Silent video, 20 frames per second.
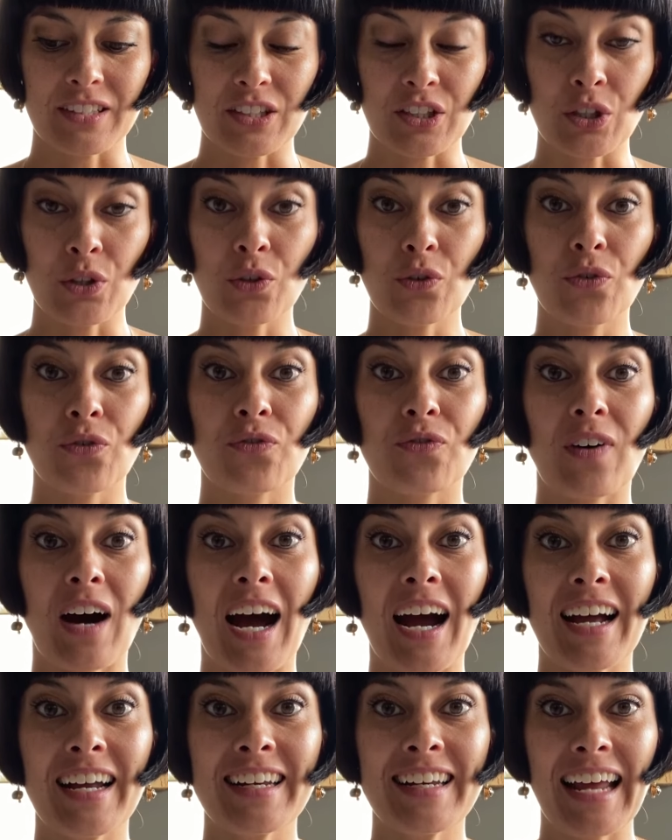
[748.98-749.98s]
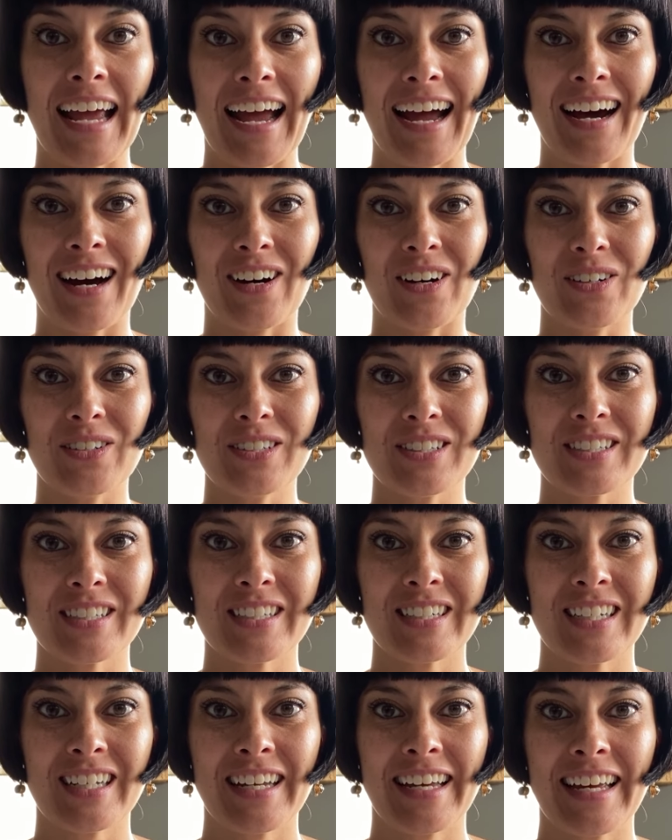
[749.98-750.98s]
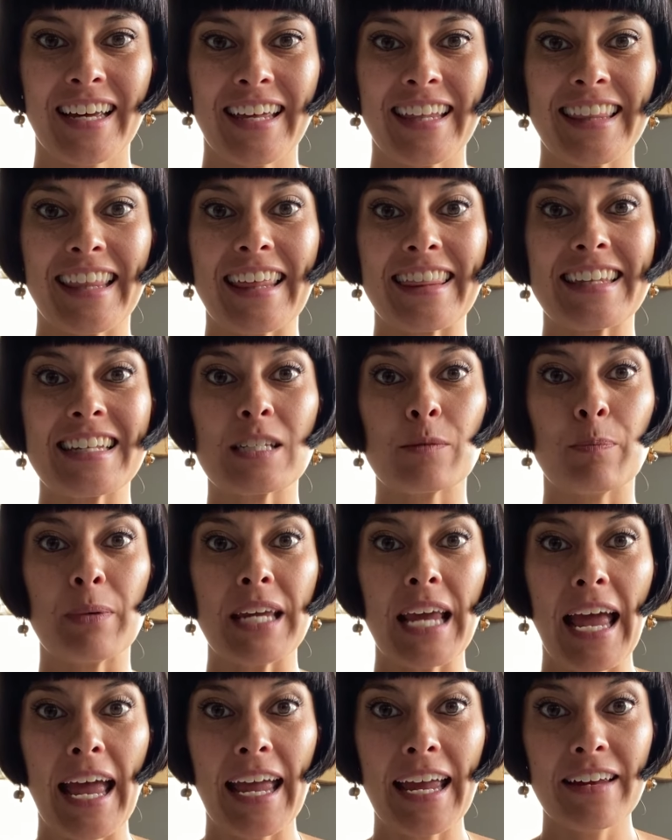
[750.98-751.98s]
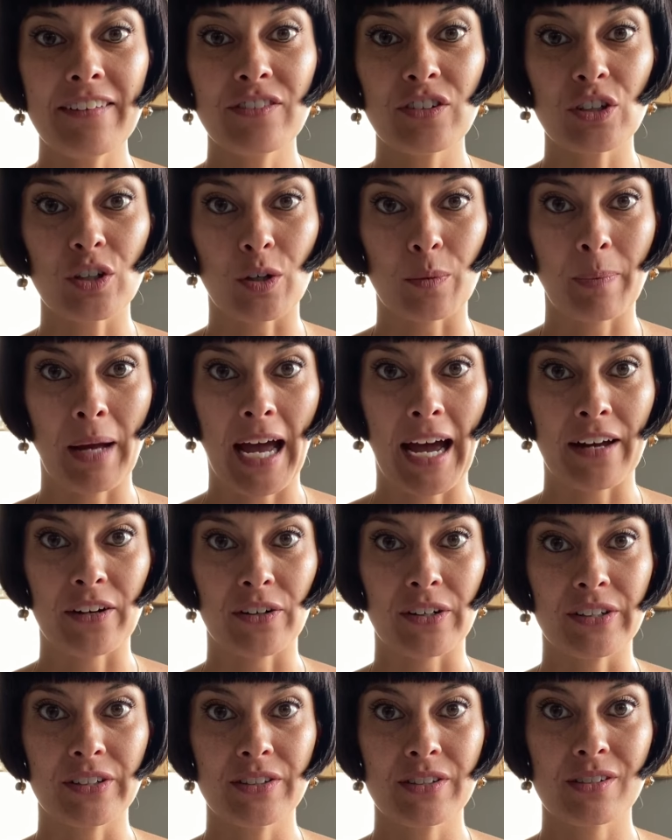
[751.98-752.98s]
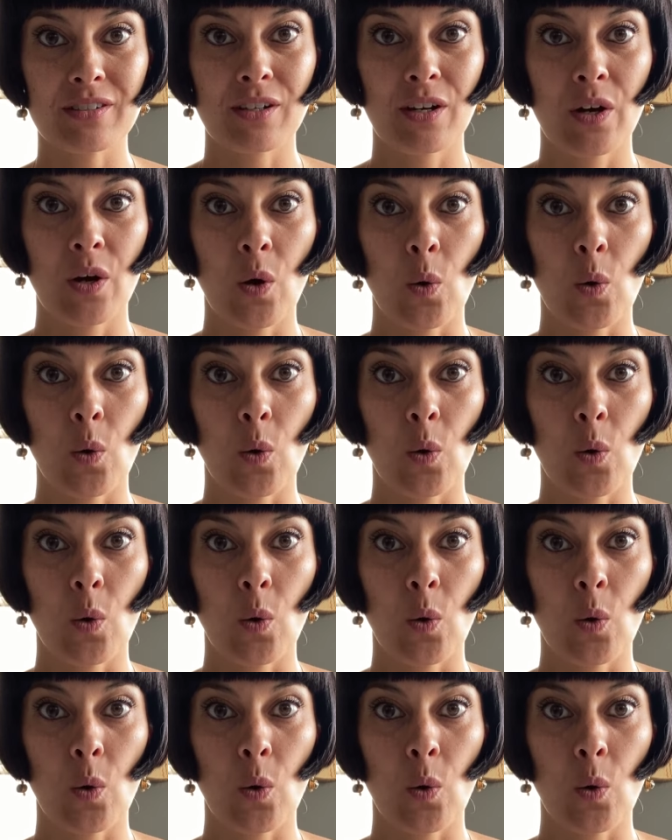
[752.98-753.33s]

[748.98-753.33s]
you find out that these behavioral patterns